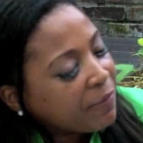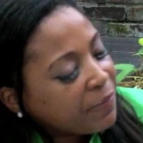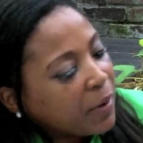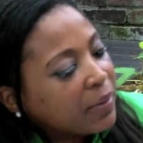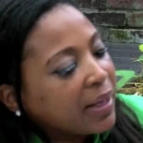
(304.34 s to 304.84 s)
I
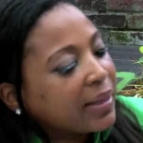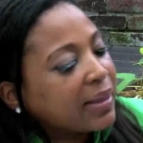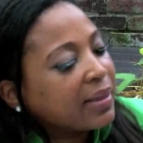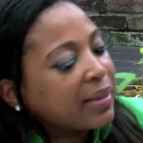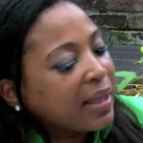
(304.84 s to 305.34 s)
felt like
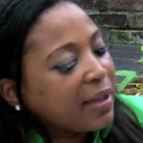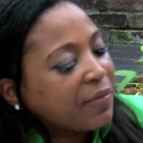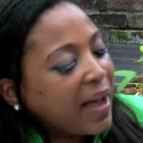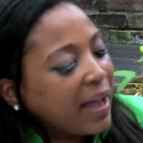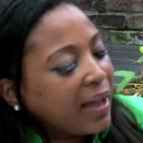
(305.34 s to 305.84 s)

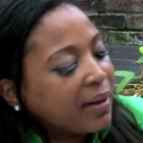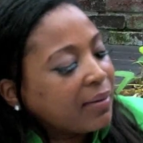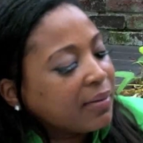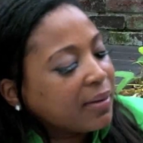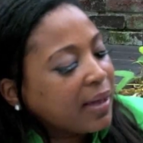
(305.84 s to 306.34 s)
if I had
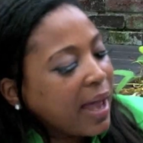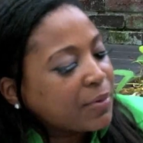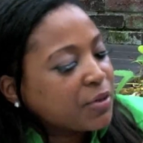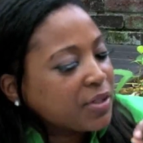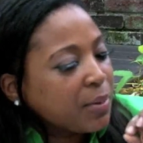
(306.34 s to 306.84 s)

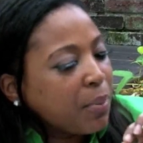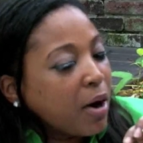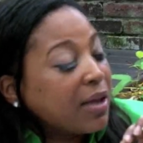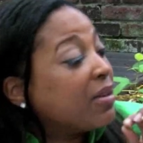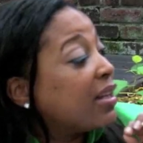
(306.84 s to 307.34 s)
captured some
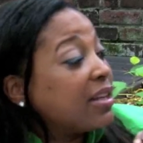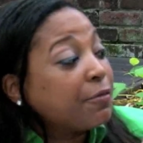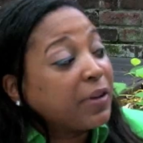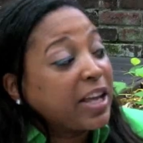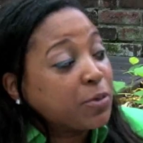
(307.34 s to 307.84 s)
part, even if they did
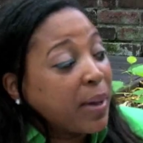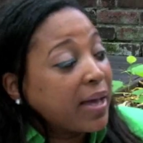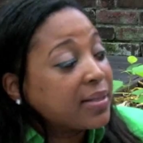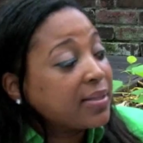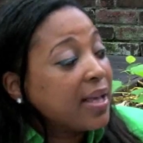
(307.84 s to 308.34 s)

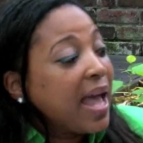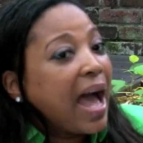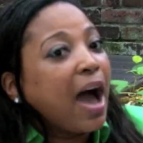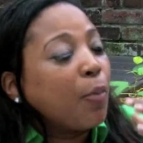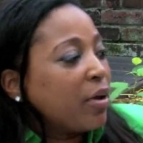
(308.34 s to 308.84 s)
flashbacks,
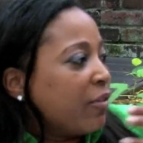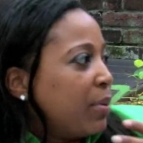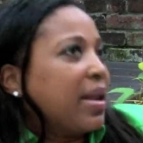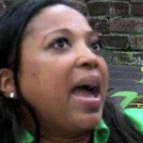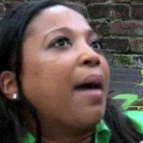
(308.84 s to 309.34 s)
I would have
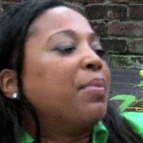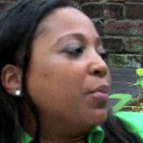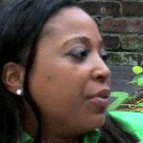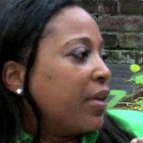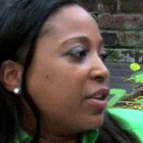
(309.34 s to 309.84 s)
been happy
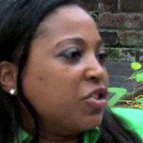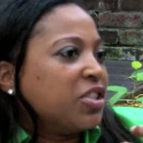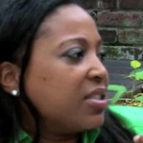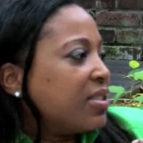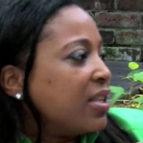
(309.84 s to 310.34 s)
with that,
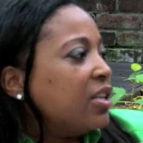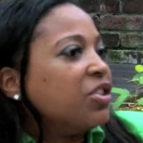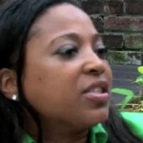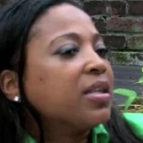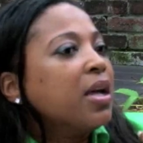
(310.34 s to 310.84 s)
just to see
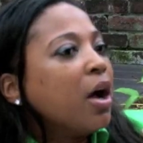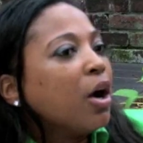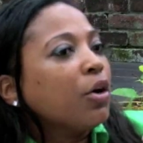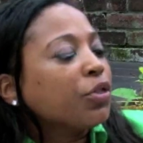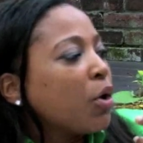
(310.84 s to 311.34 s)
just
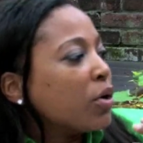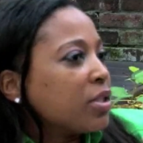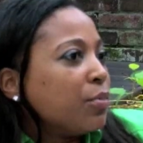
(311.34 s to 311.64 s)
her thoughts.